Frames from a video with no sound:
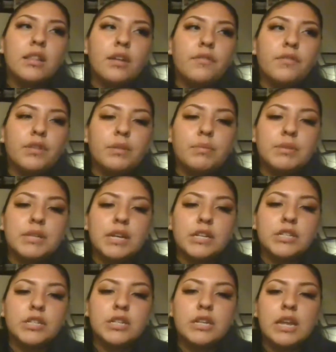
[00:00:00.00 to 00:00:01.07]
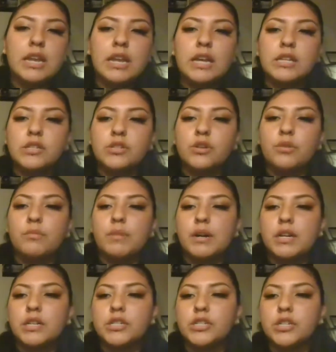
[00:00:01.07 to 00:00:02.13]
for the protection, and not so
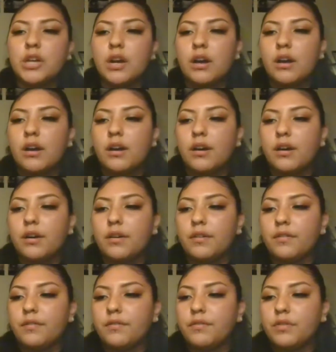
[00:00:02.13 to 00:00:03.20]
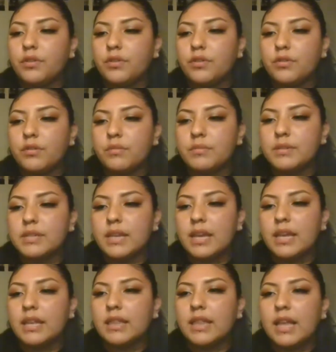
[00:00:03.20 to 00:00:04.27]
much of, you know what I'm
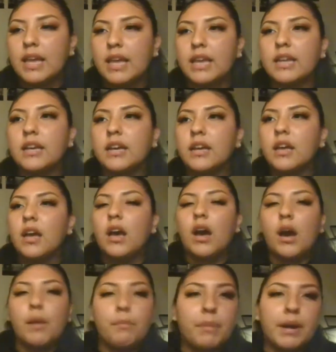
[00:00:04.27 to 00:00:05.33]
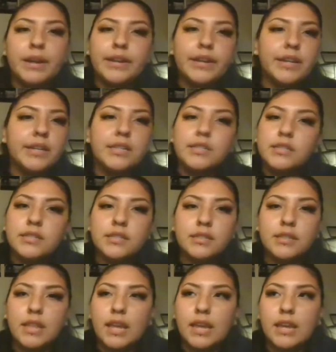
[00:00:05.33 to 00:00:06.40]
saying, like abundance
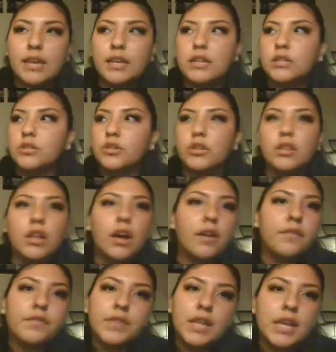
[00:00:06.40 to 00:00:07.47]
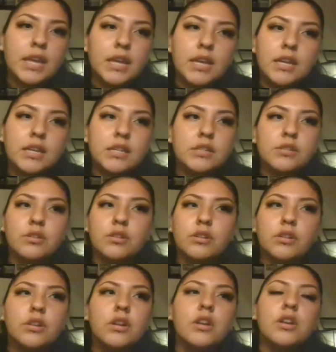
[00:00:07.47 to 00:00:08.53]
things or love things,
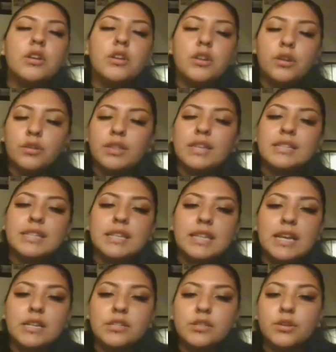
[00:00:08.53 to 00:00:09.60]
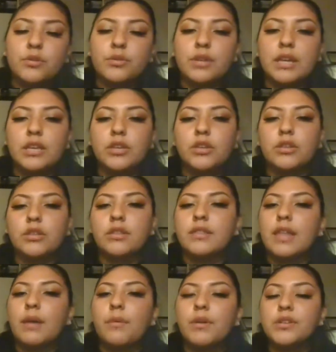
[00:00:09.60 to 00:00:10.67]
or you know, things like that. So like
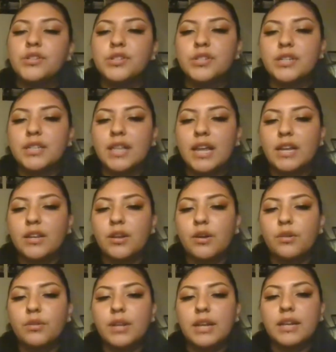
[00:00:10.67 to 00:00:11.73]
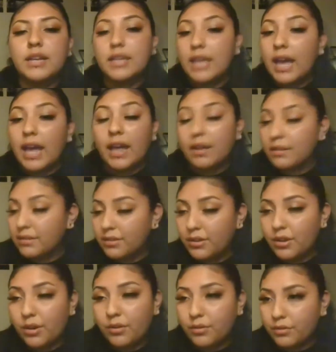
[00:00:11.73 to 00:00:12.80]
they want you to like know, like, yeah,
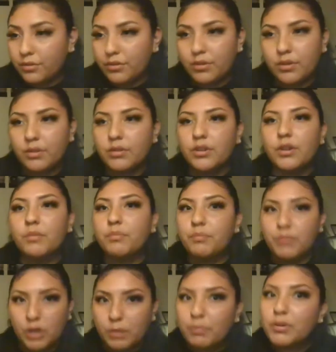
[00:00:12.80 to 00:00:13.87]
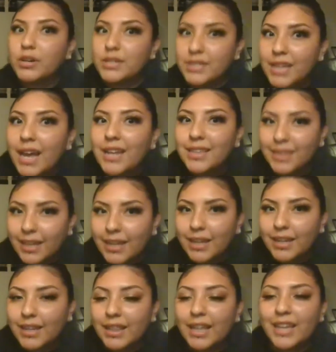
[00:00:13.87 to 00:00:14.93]
you know, you're
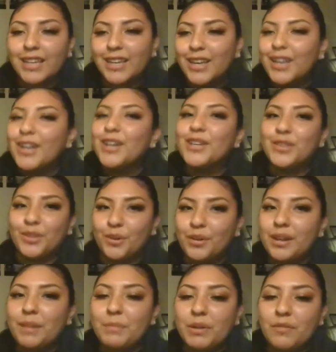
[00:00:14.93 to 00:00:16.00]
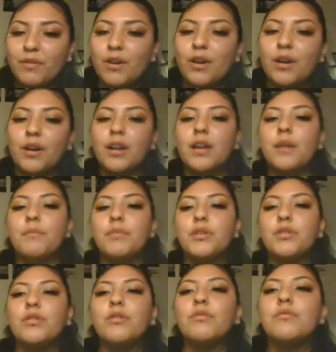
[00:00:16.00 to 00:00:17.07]
protected. Like, don't get me wrong,
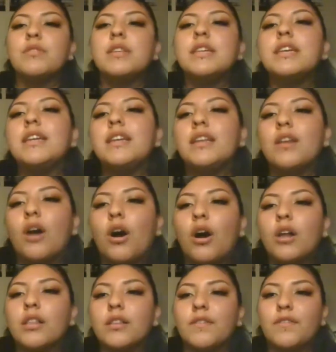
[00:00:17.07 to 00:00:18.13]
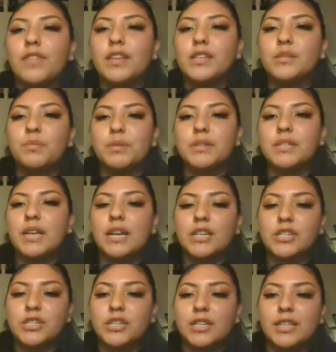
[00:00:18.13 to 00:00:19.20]
but you don't need all of this
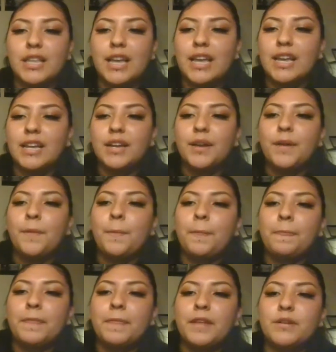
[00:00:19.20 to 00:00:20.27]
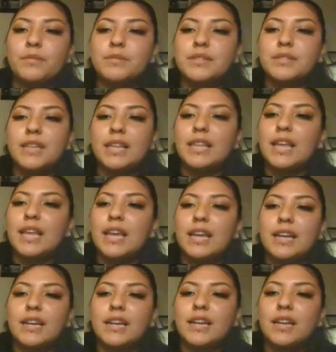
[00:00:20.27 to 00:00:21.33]
protection. Like, you know what I'm saying?
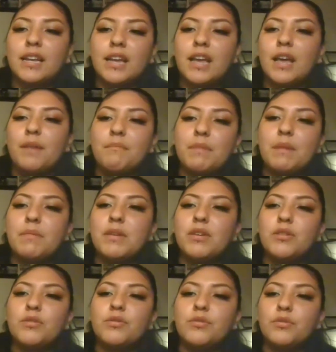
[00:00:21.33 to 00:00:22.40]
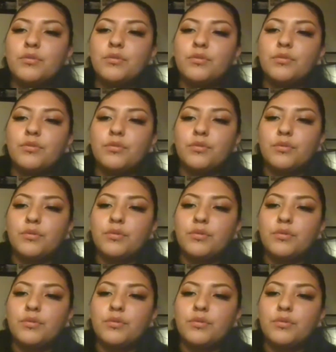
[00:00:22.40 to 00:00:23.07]
Like, maybe you,